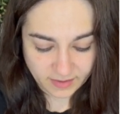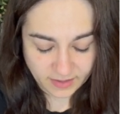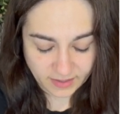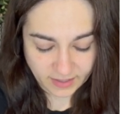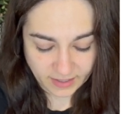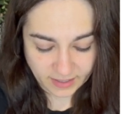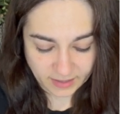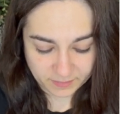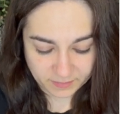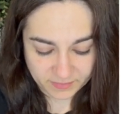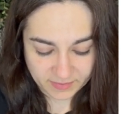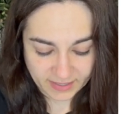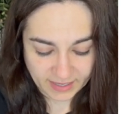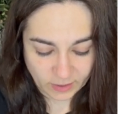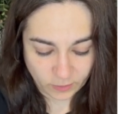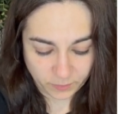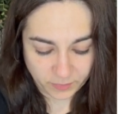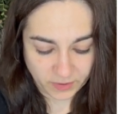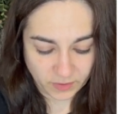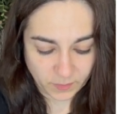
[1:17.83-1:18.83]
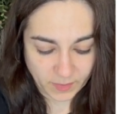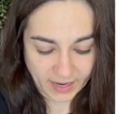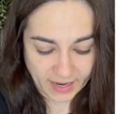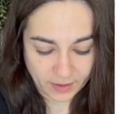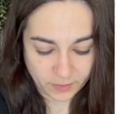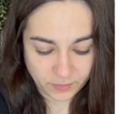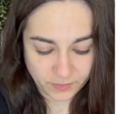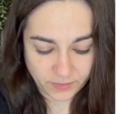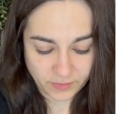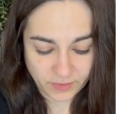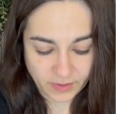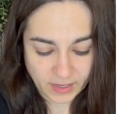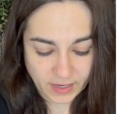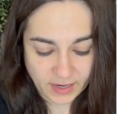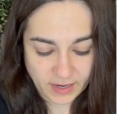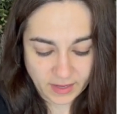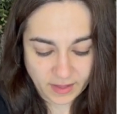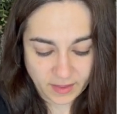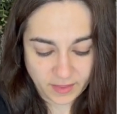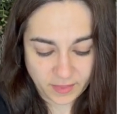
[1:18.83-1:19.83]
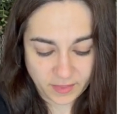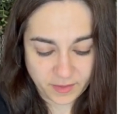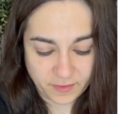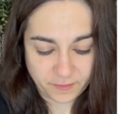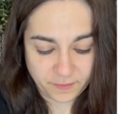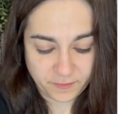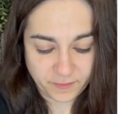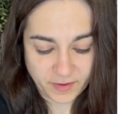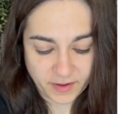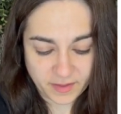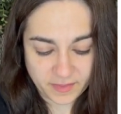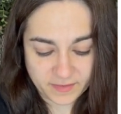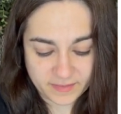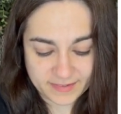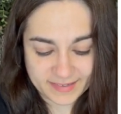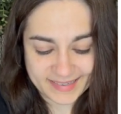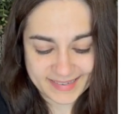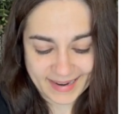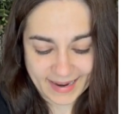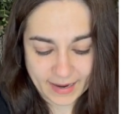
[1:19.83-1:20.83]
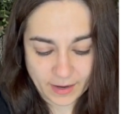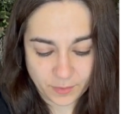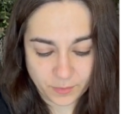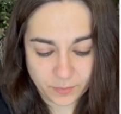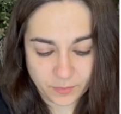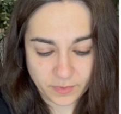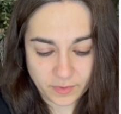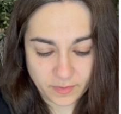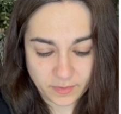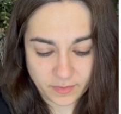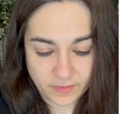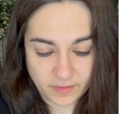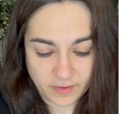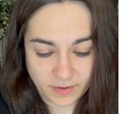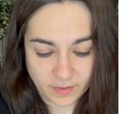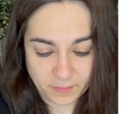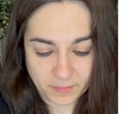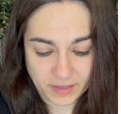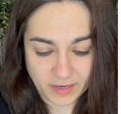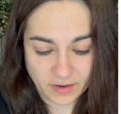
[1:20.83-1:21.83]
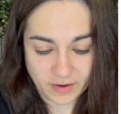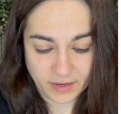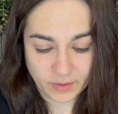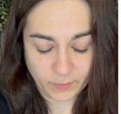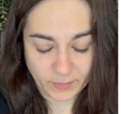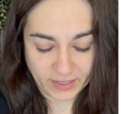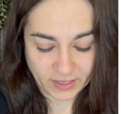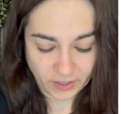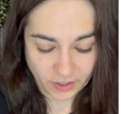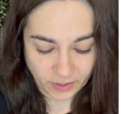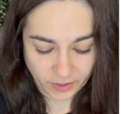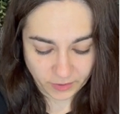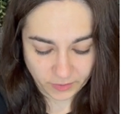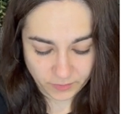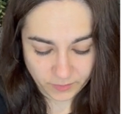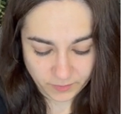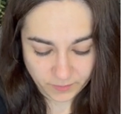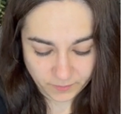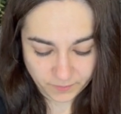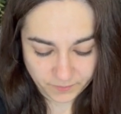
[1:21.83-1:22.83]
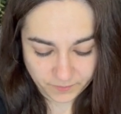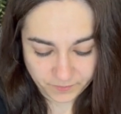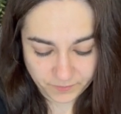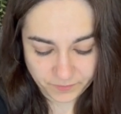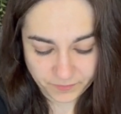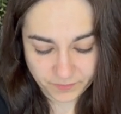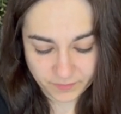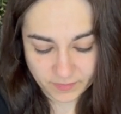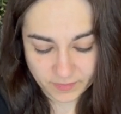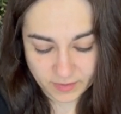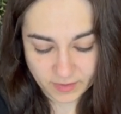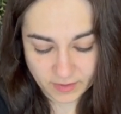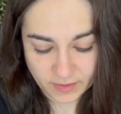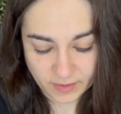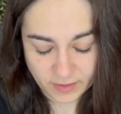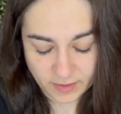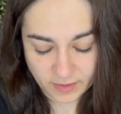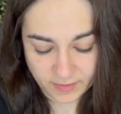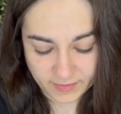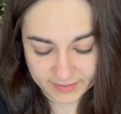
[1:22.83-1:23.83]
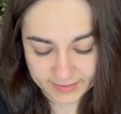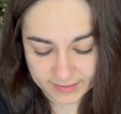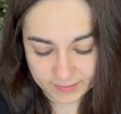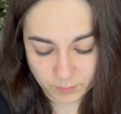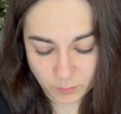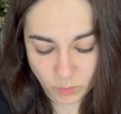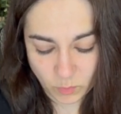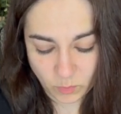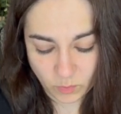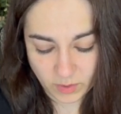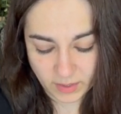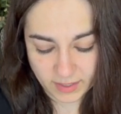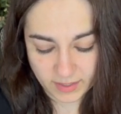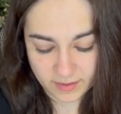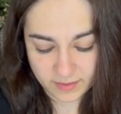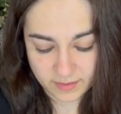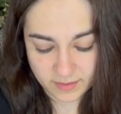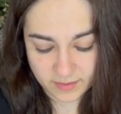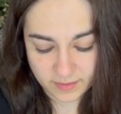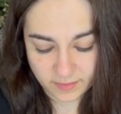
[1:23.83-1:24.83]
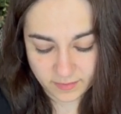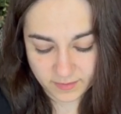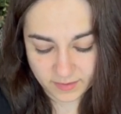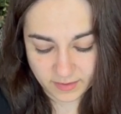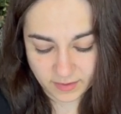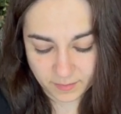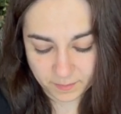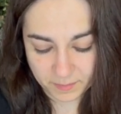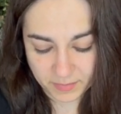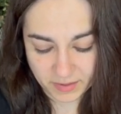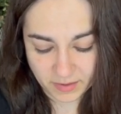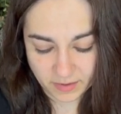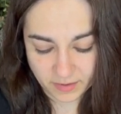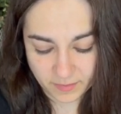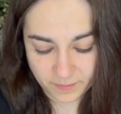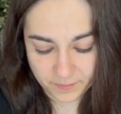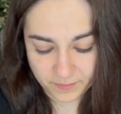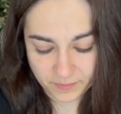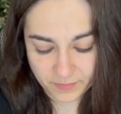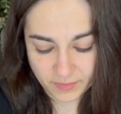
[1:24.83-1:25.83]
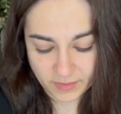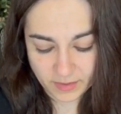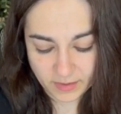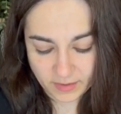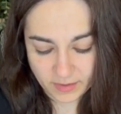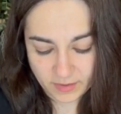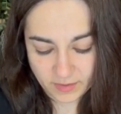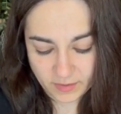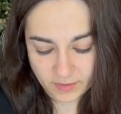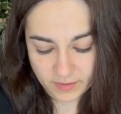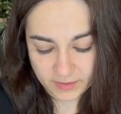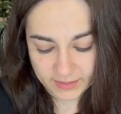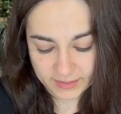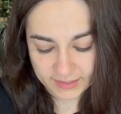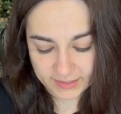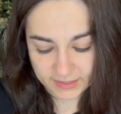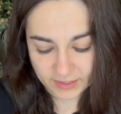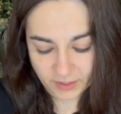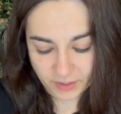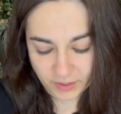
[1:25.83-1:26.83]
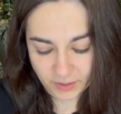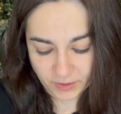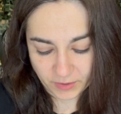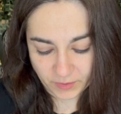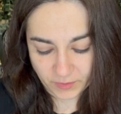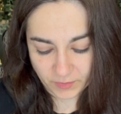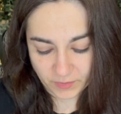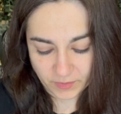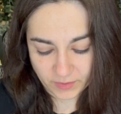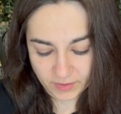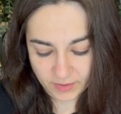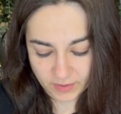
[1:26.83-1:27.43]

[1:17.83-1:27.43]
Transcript: to help you out. The further down the number line we go, the smaller the number. So